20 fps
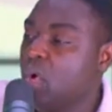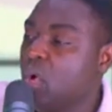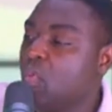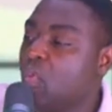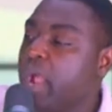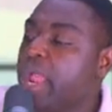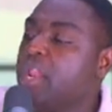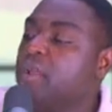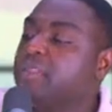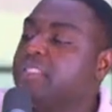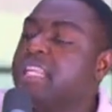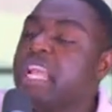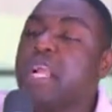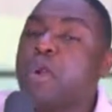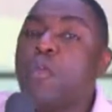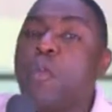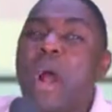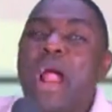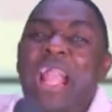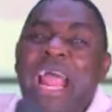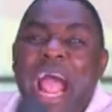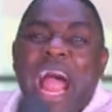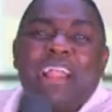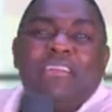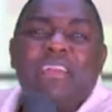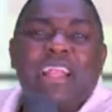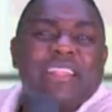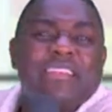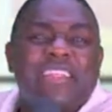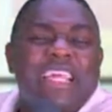when you take
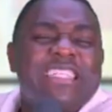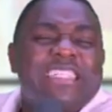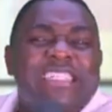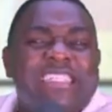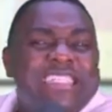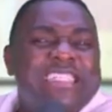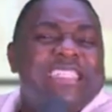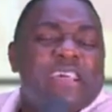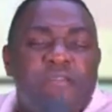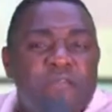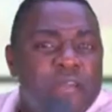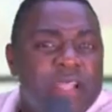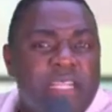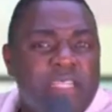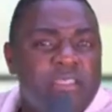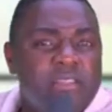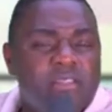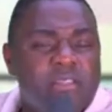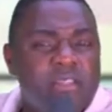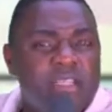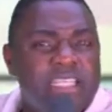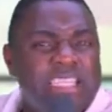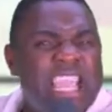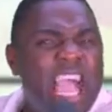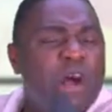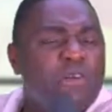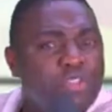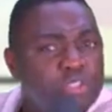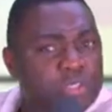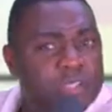137
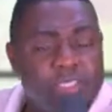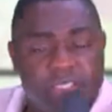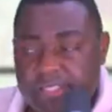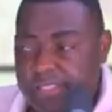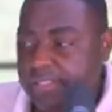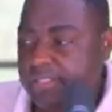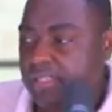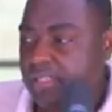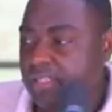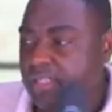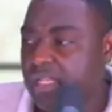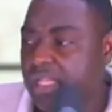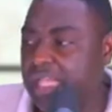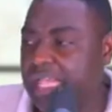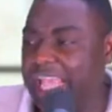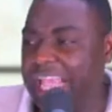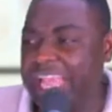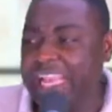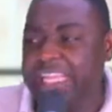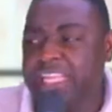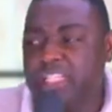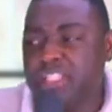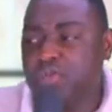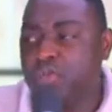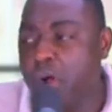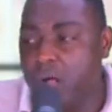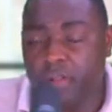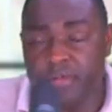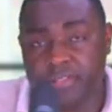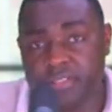countries in
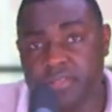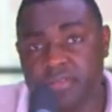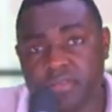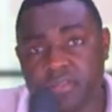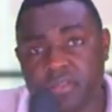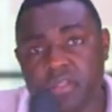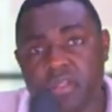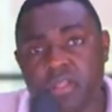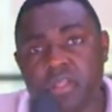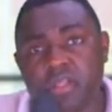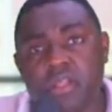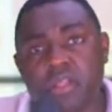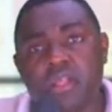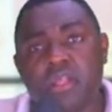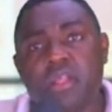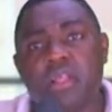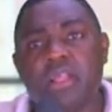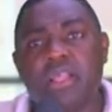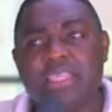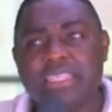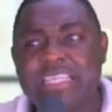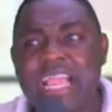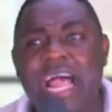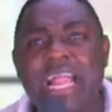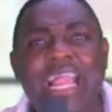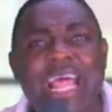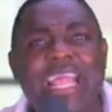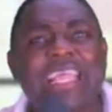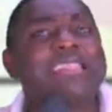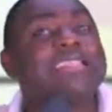this world,
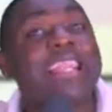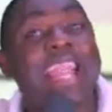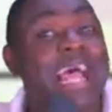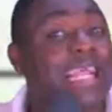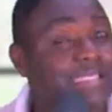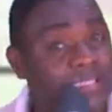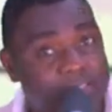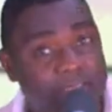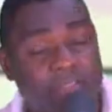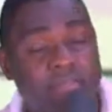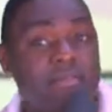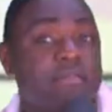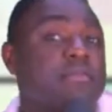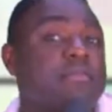Ghana is last.